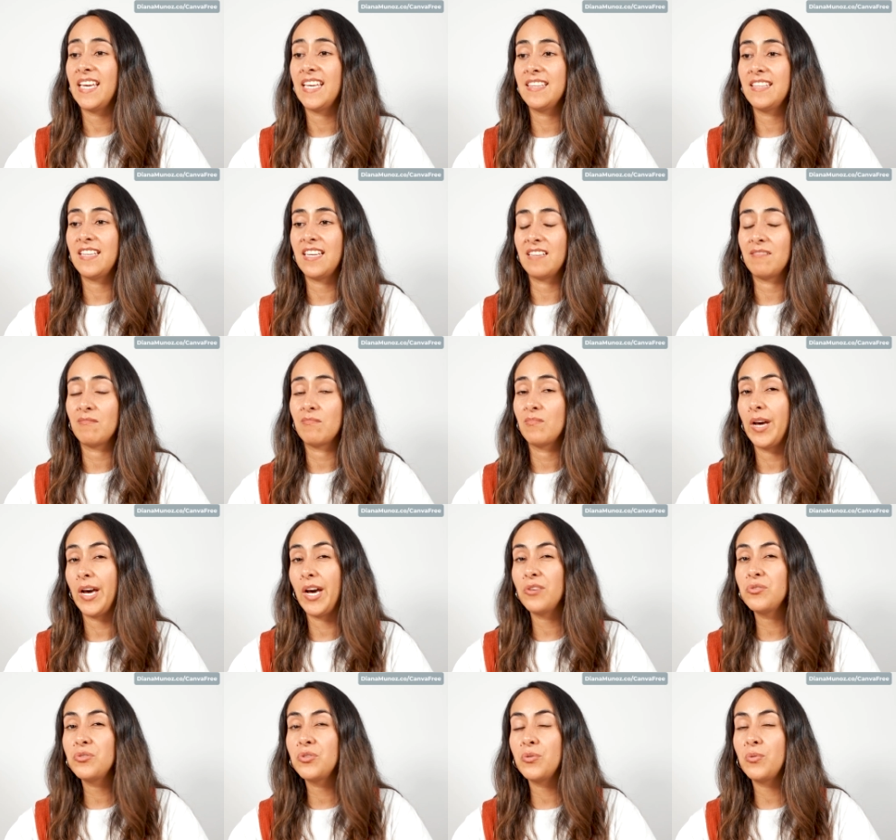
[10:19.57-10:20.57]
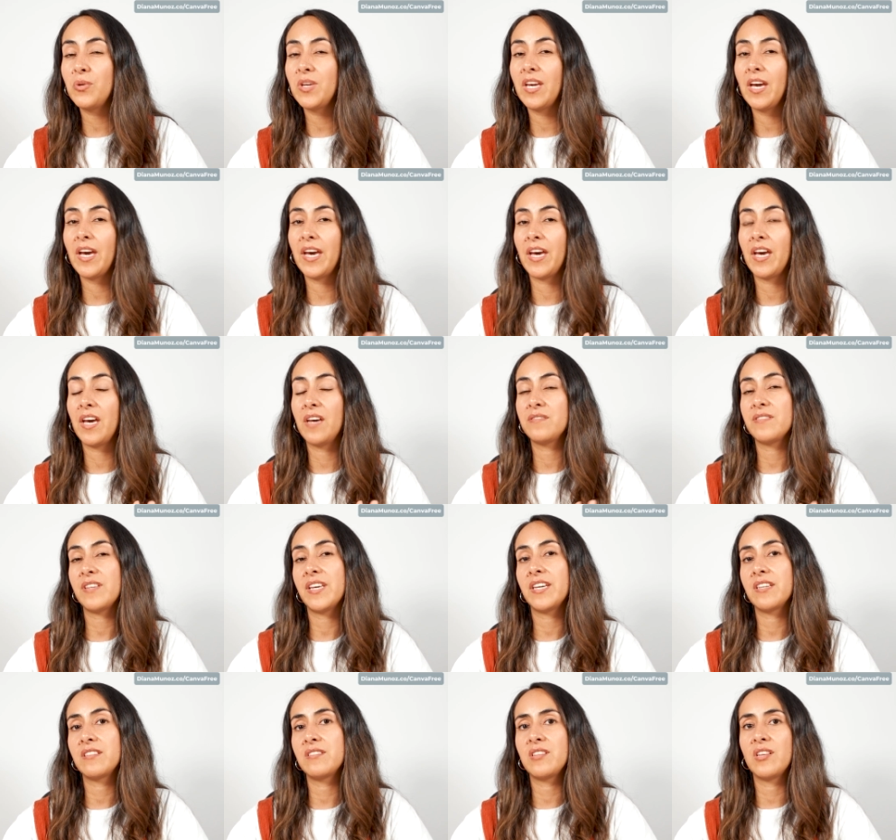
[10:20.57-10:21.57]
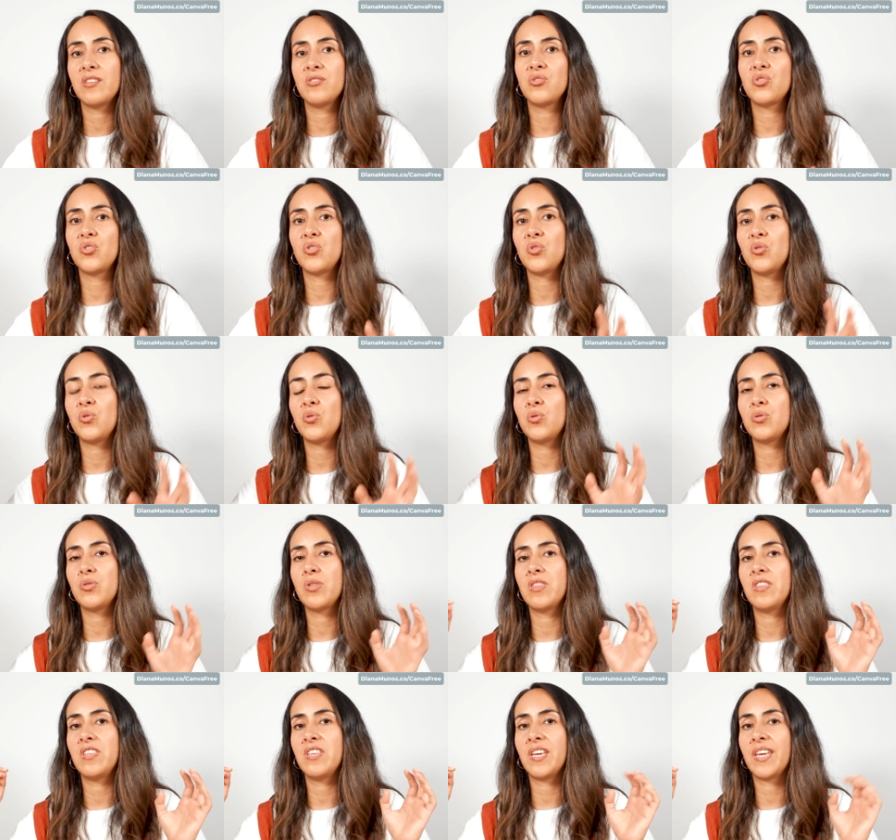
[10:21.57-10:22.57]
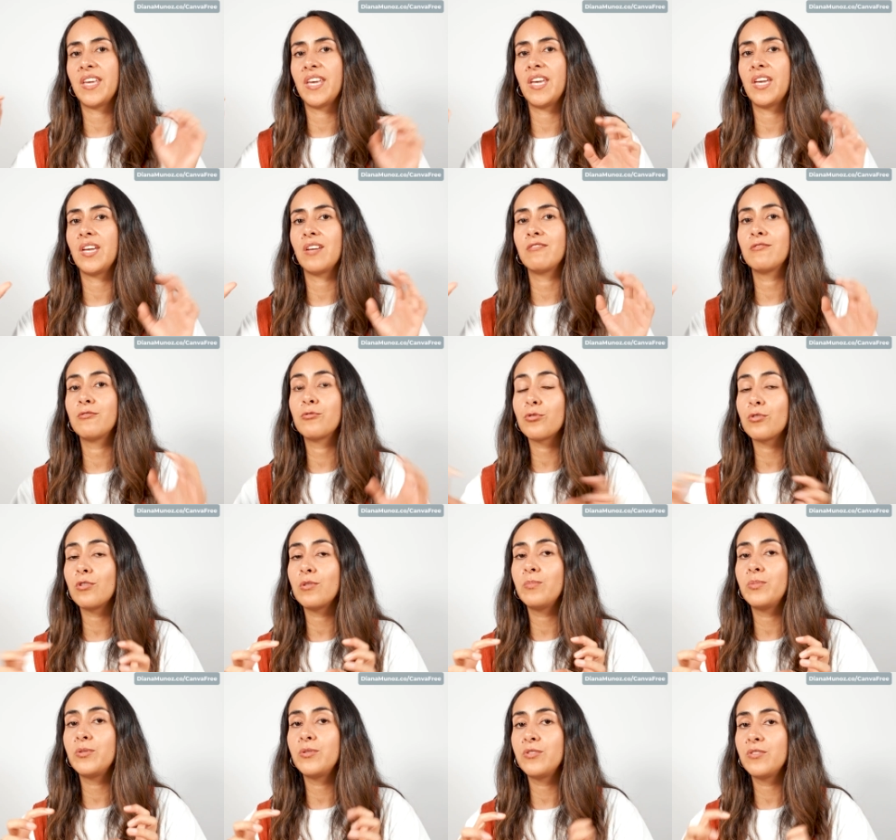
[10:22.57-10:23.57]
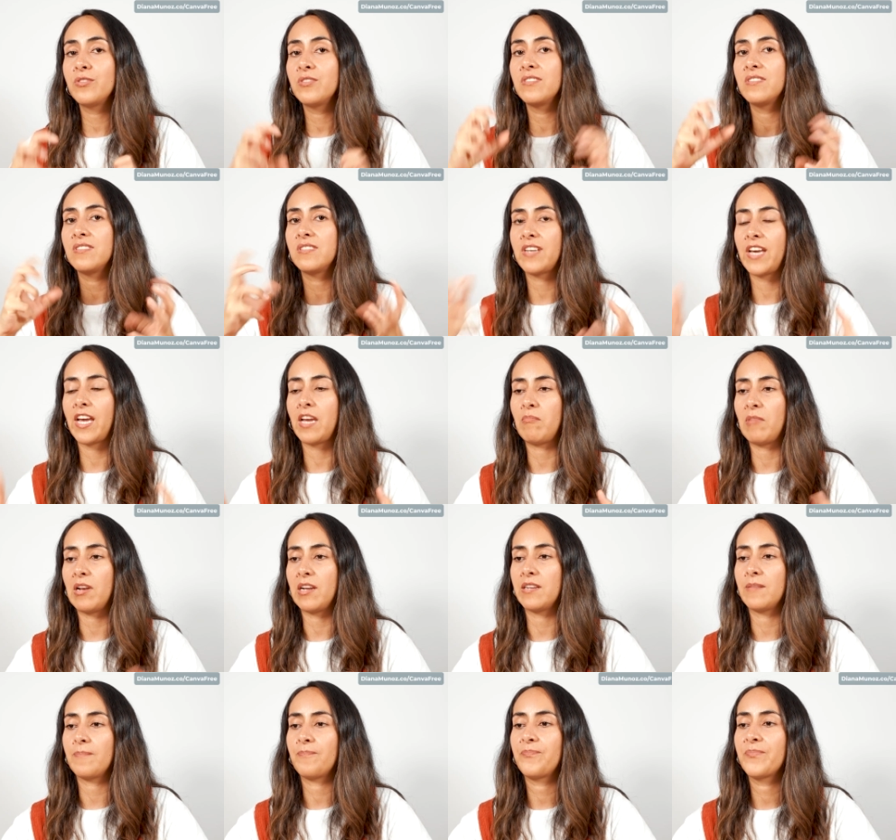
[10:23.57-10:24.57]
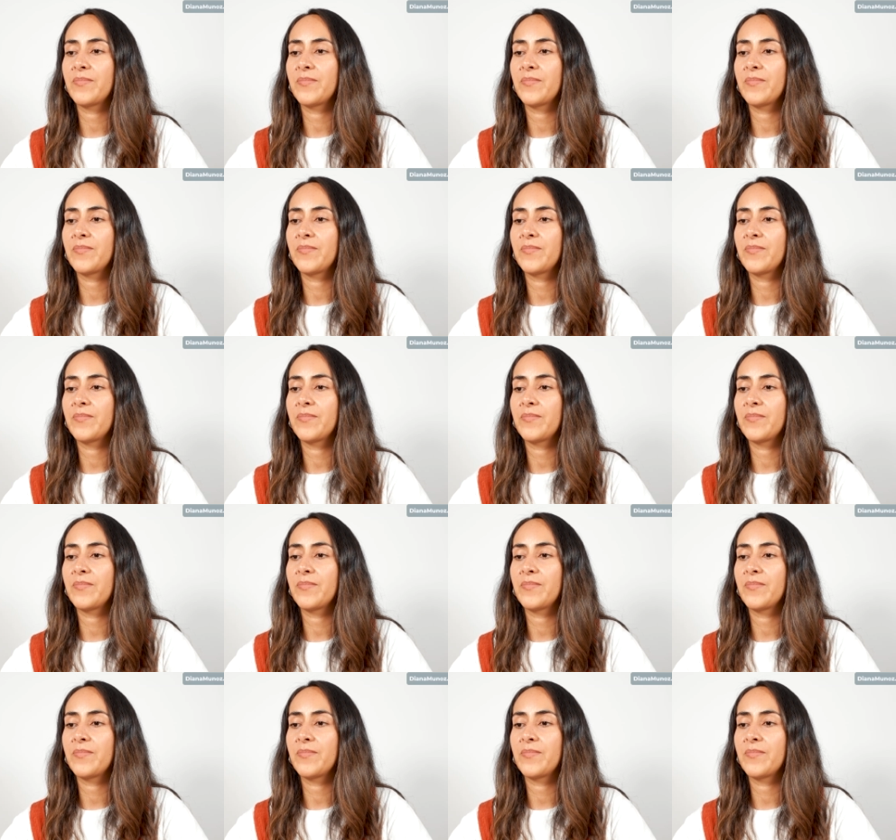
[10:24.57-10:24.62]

And then how do we have access to the grouped timeline?